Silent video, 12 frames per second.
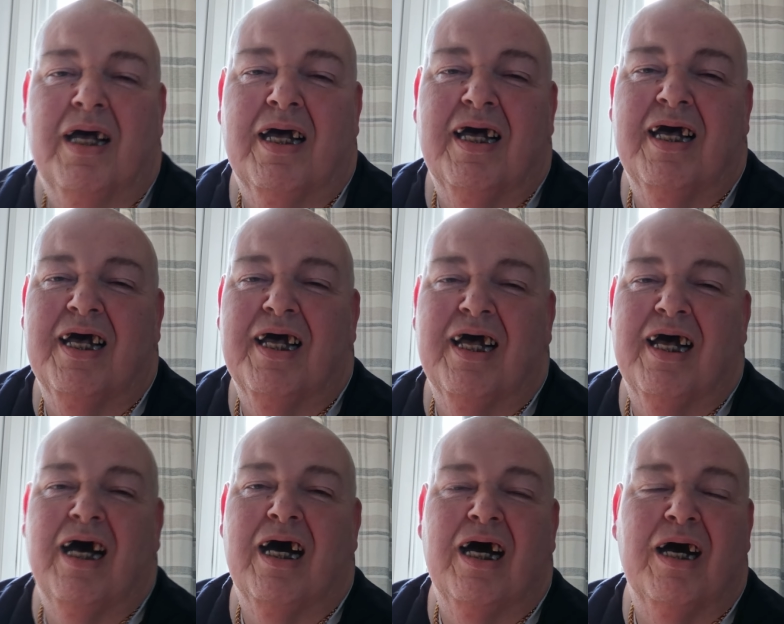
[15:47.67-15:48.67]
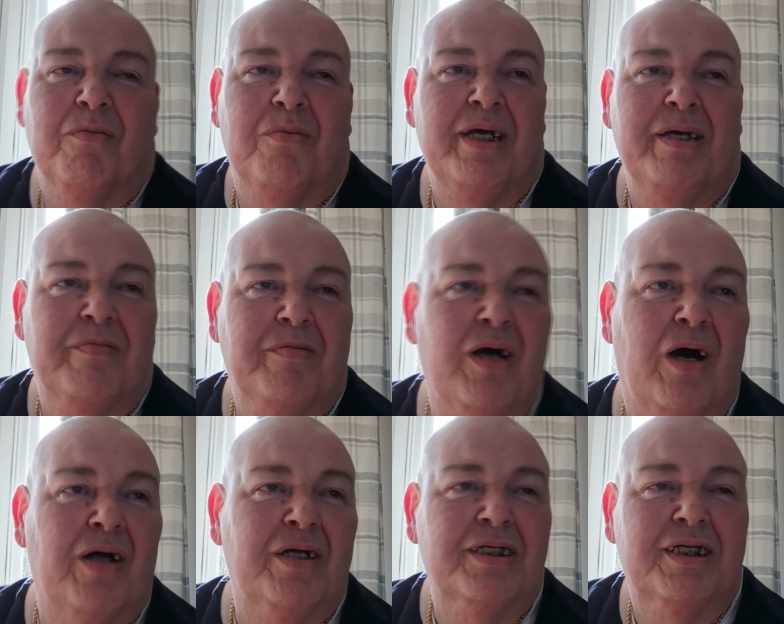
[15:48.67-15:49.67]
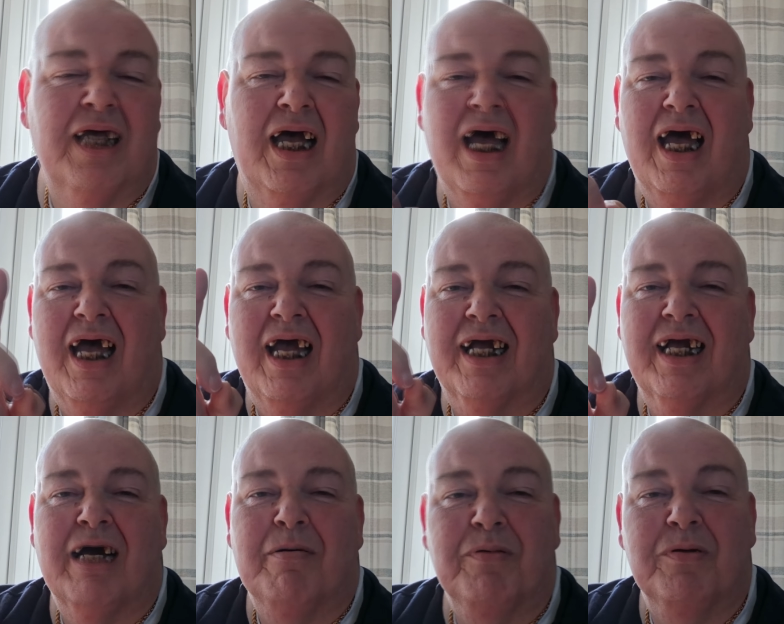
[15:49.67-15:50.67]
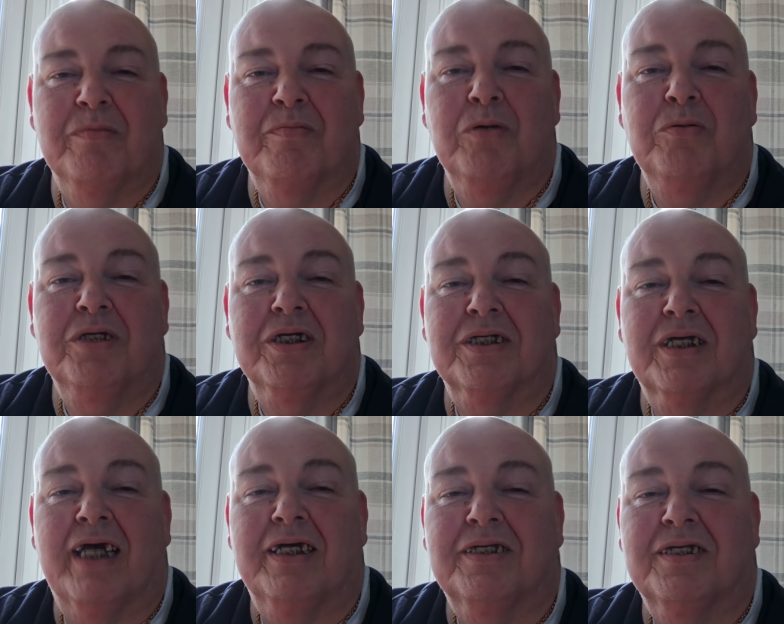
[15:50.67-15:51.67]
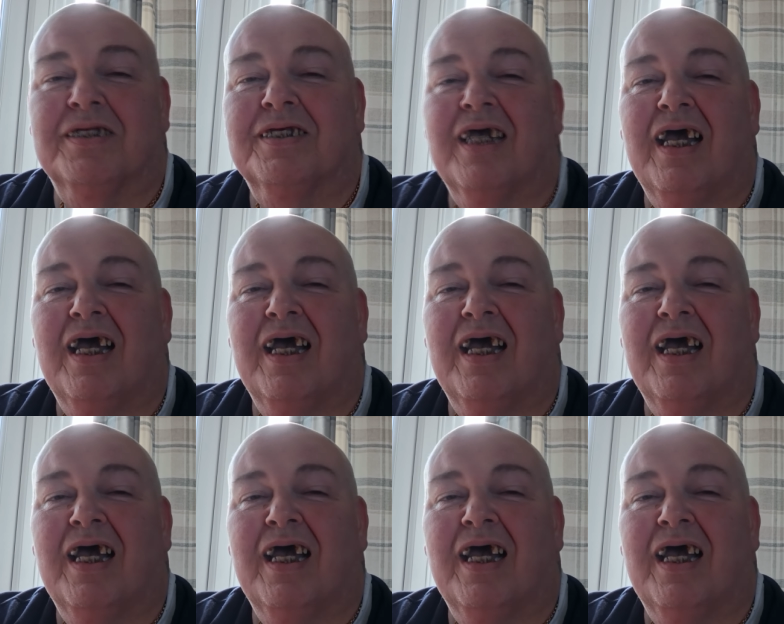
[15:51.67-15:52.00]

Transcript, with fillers: Uh, uh, we've got a couple of gorgeous guests.